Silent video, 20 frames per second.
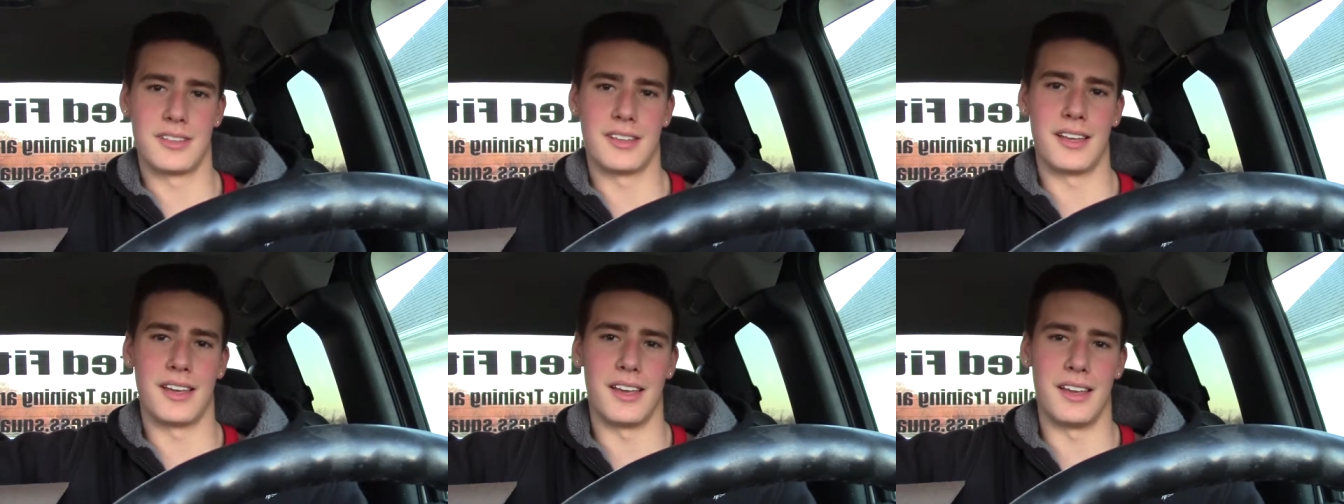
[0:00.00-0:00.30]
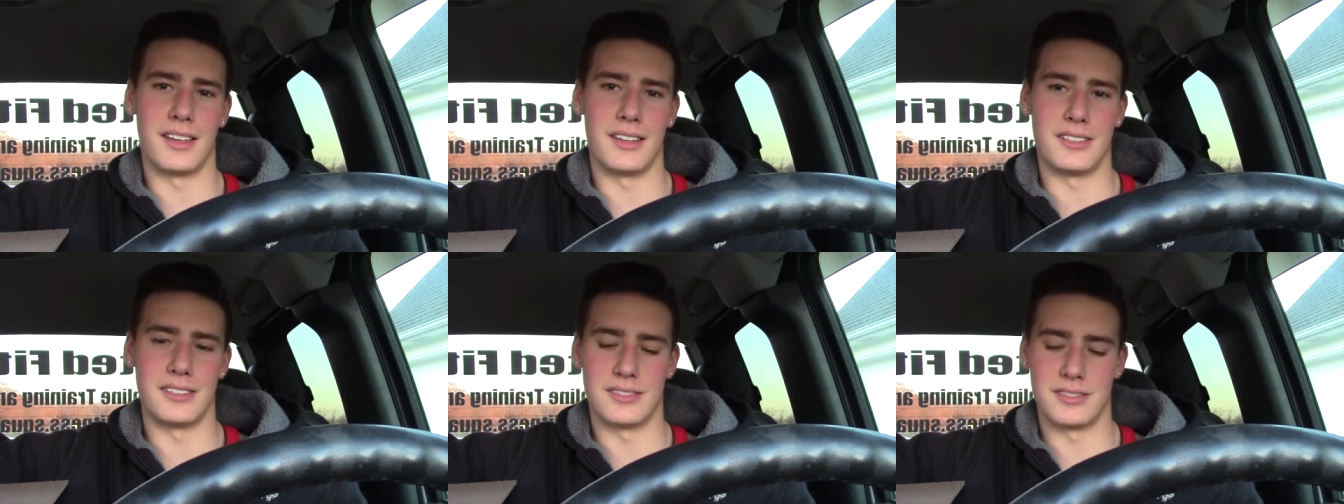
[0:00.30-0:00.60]

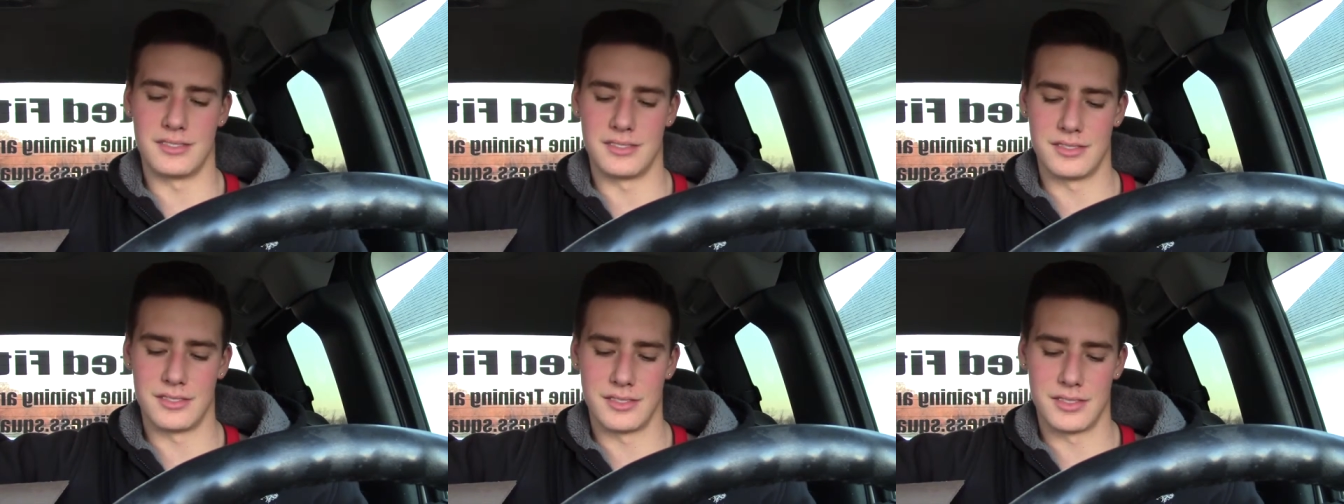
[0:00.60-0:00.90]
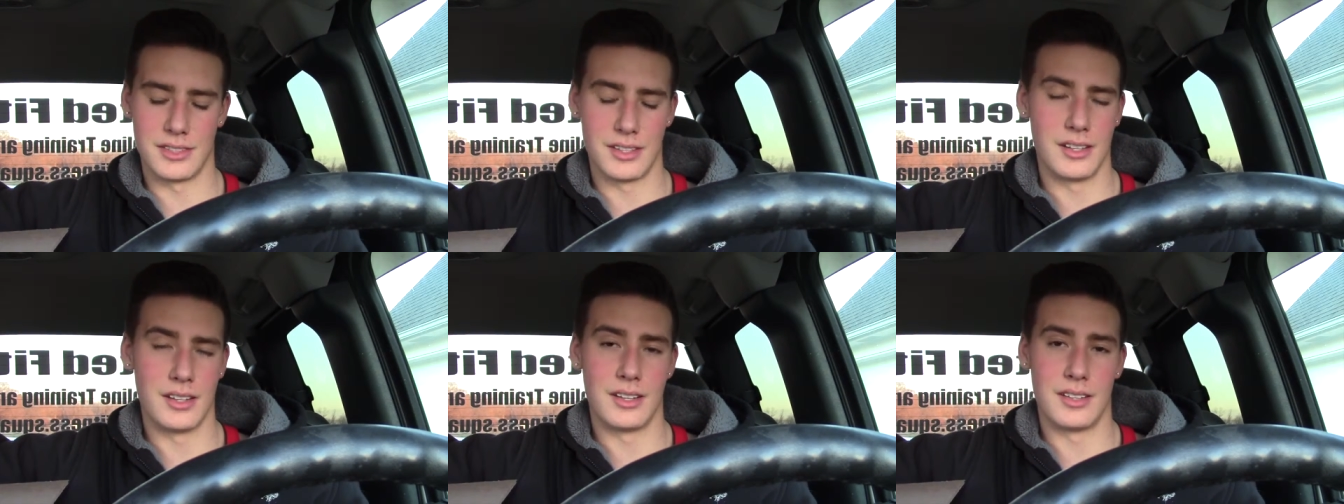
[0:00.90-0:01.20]
And
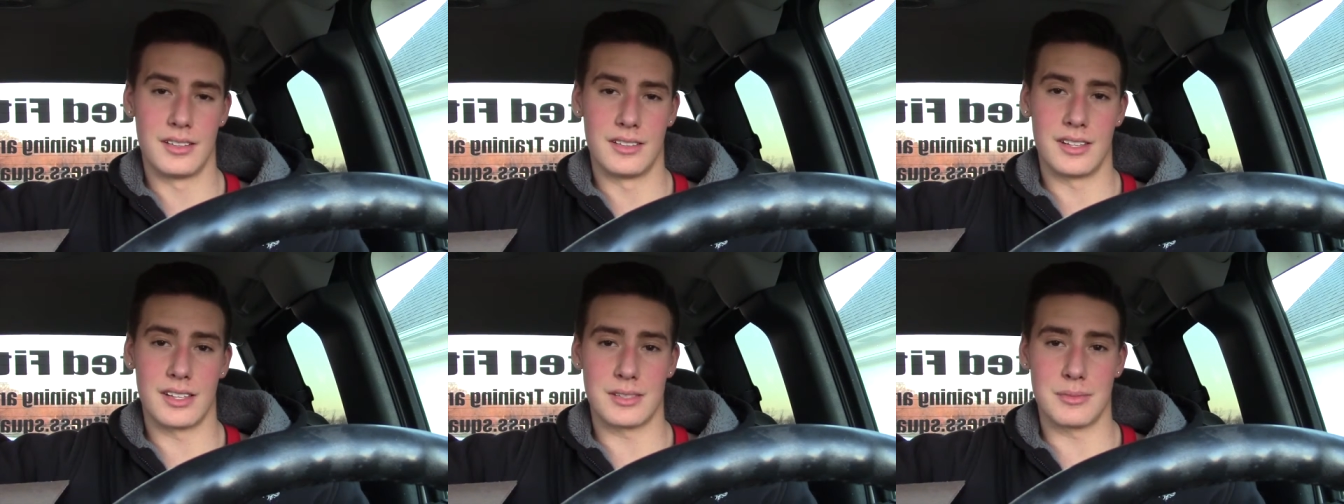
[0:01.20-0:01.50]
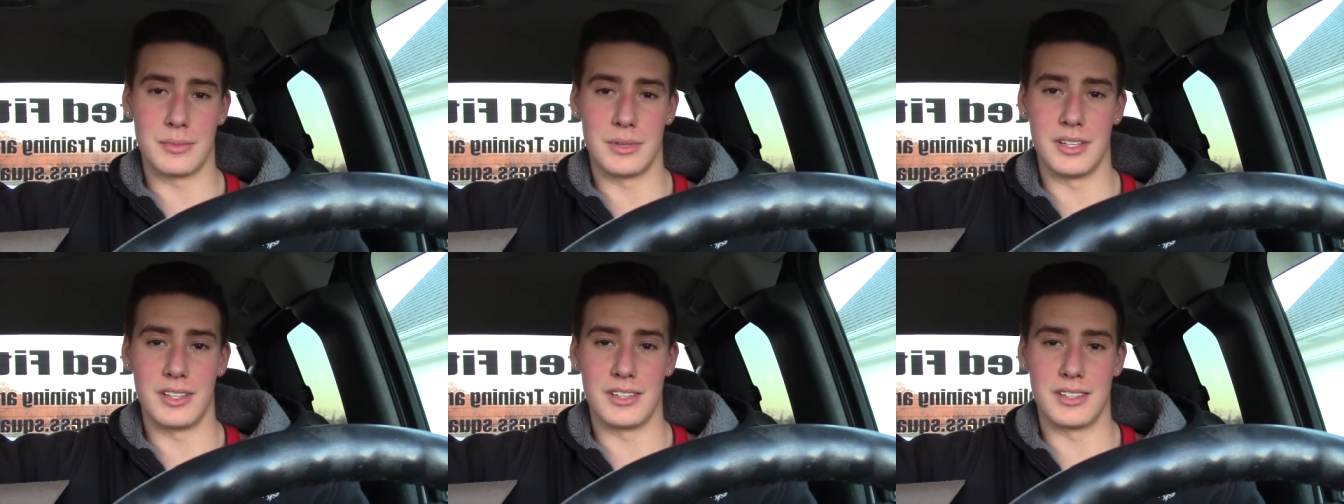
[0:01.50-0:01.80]
that's
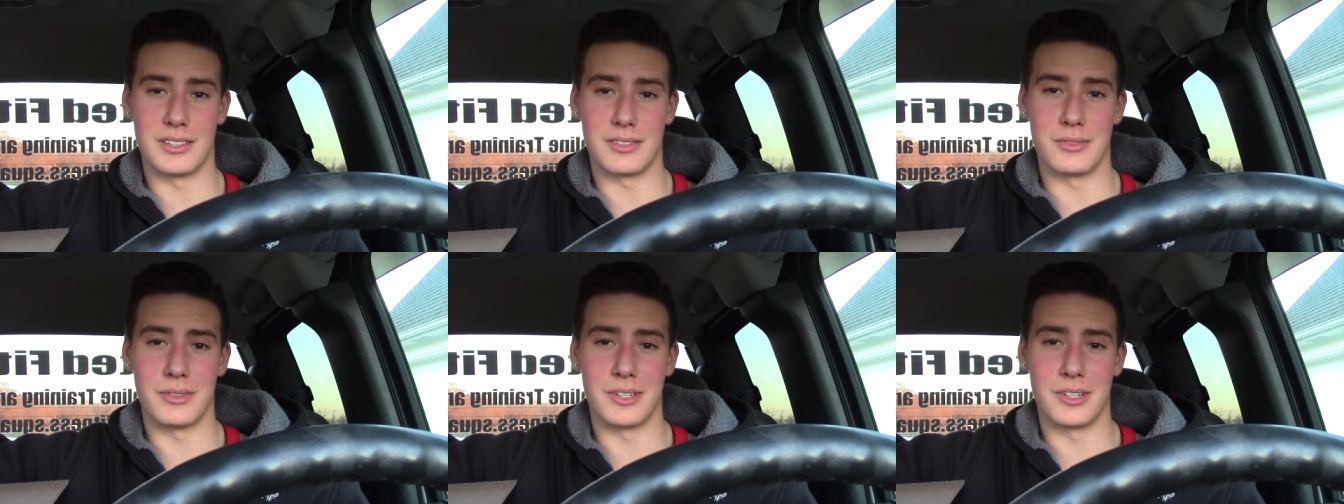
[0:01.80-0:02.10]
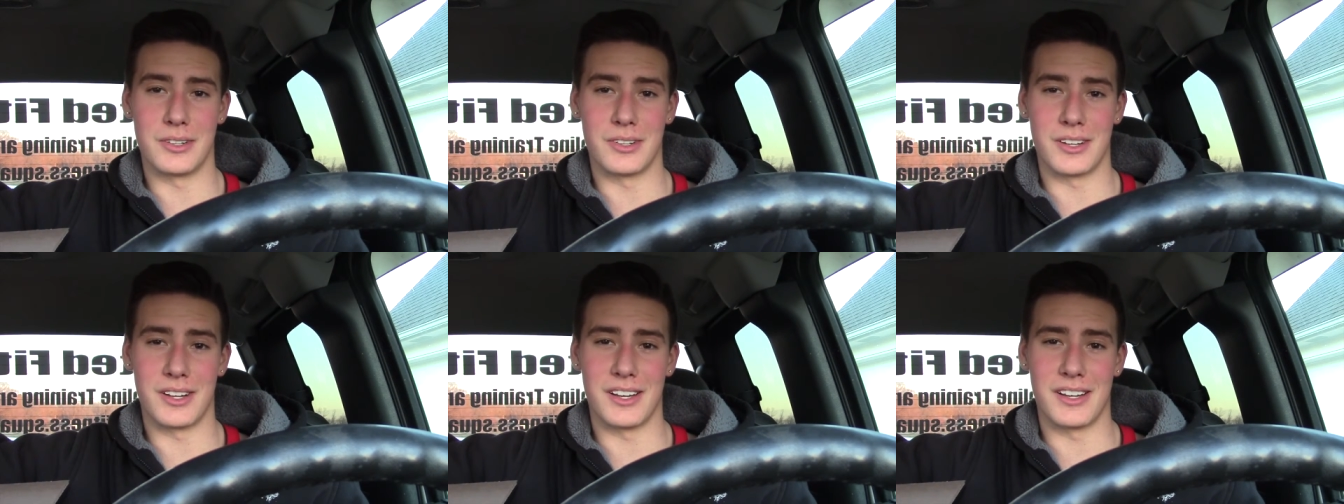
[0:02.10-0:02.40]
me end this
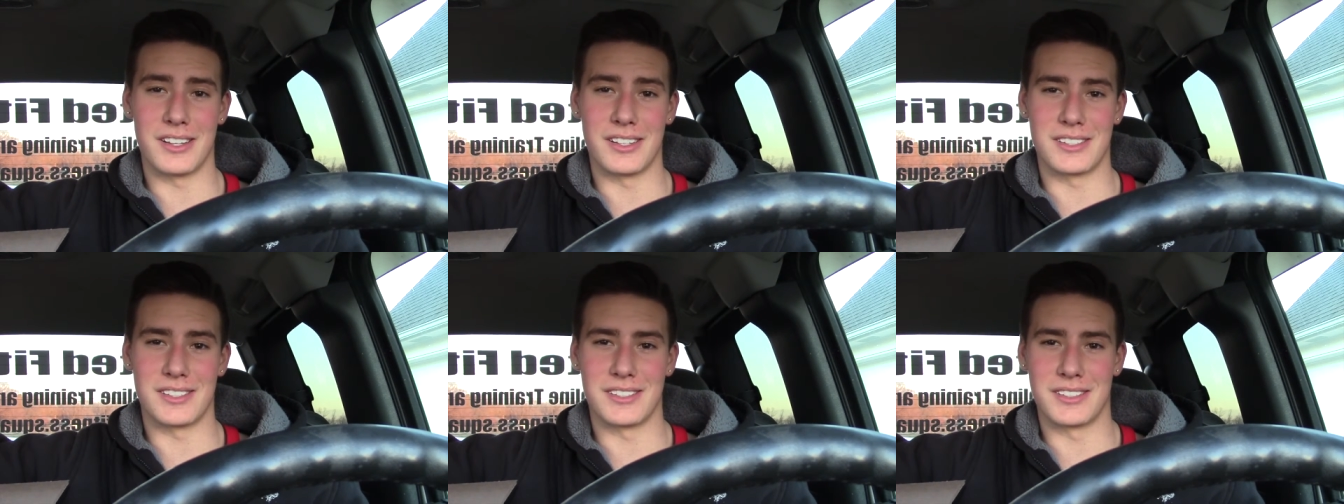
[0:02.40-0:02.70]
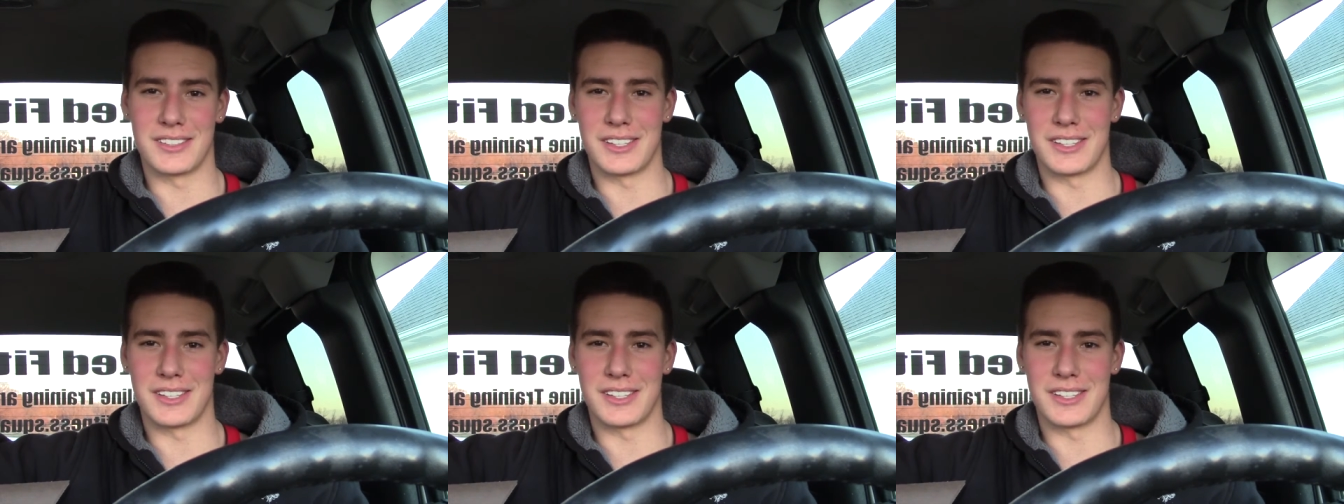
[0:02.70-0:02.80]
video, guys.